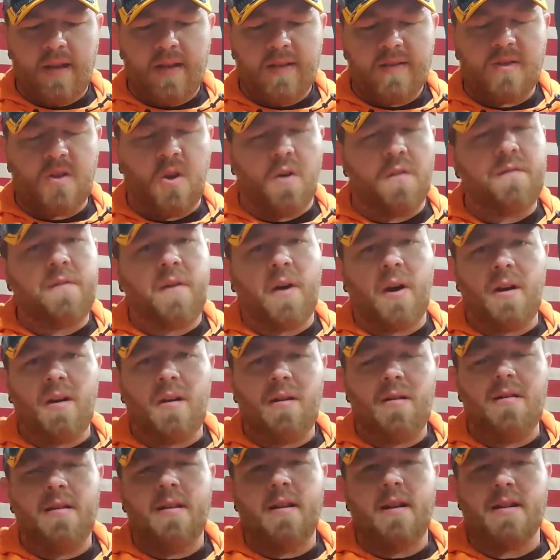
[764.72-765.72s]
So
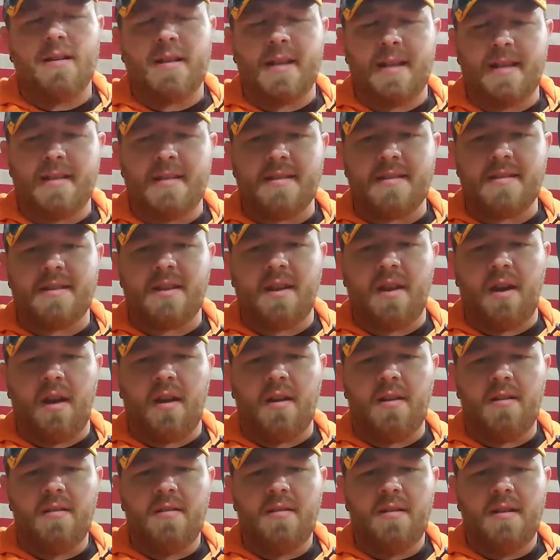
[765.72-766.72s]
far, a decent
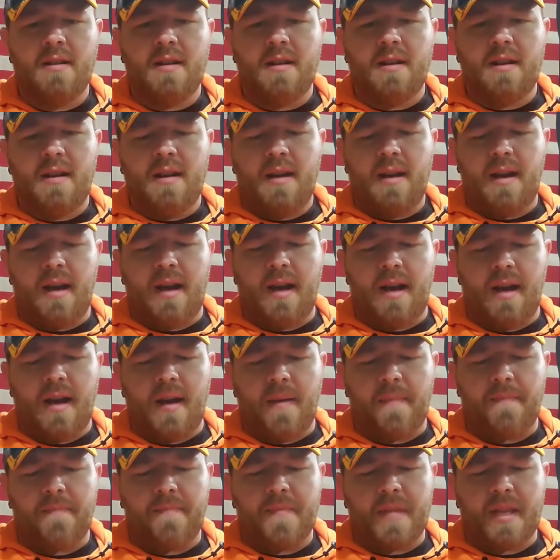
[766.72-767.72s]
cigar.
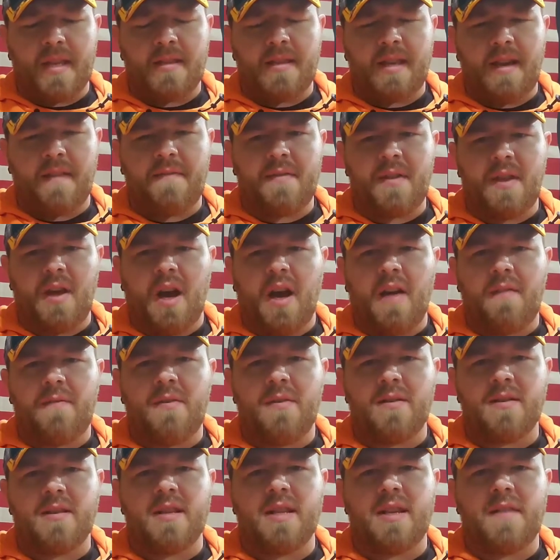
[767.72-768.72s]
Definitely
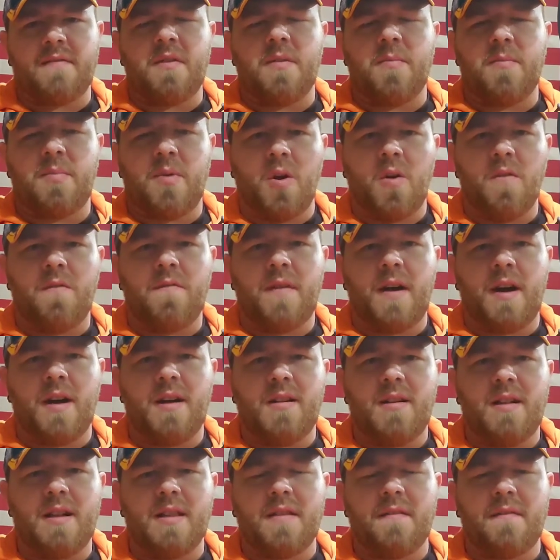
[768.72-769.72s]
offers a different
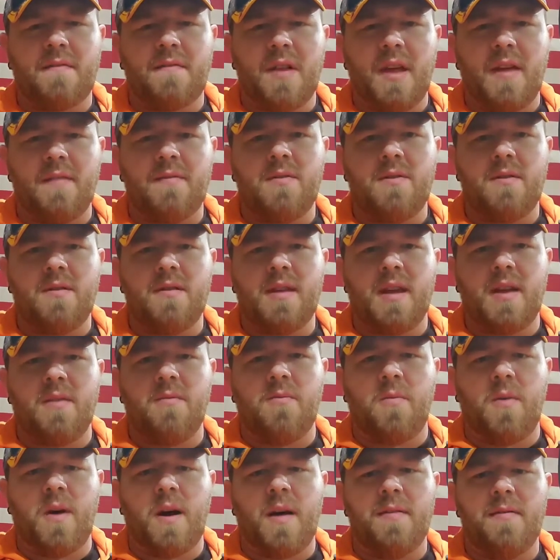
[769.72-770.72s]
profile on the flavor
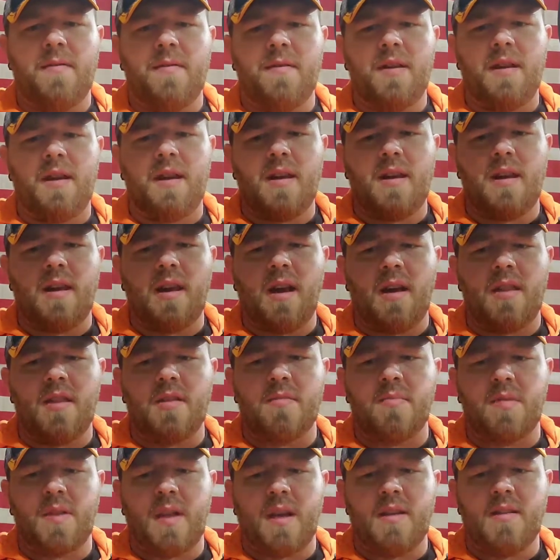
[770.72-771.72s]
than what the
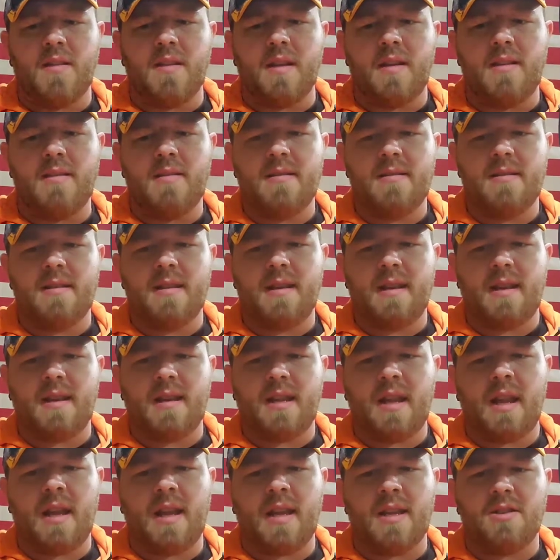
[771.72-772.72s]
other blend does. The
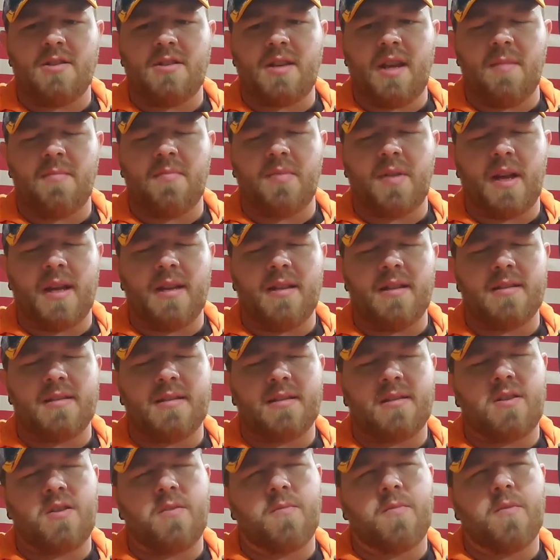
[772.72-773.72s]
Connecticut Shade blend
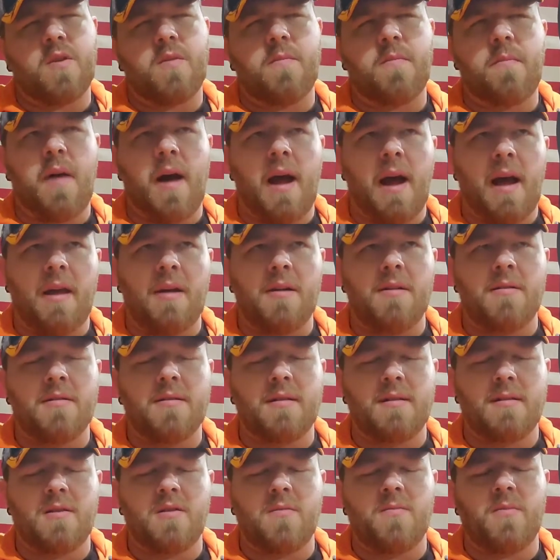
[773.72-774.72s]
is a little more
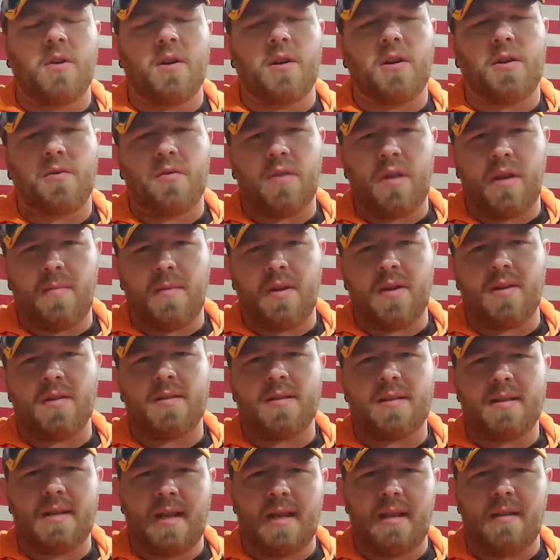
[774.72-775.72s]
mild, a little more creamier
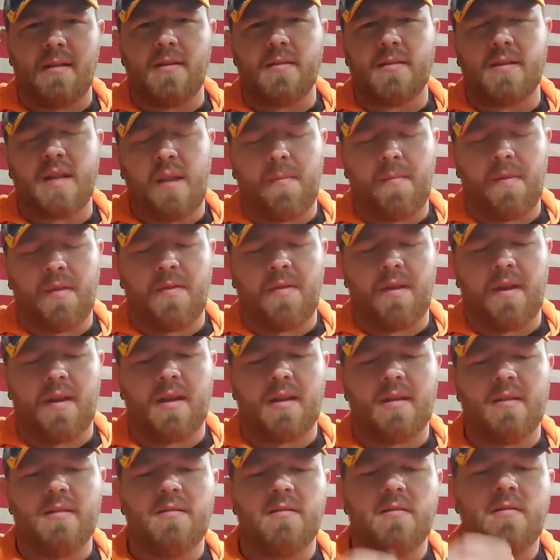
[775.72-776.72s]
cedar type of
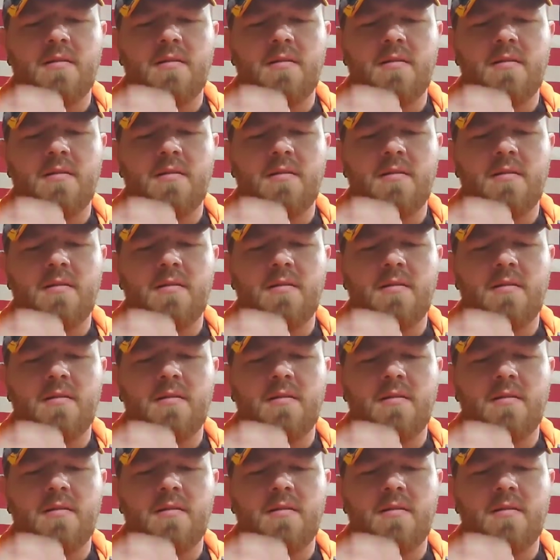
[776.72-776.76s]
thing.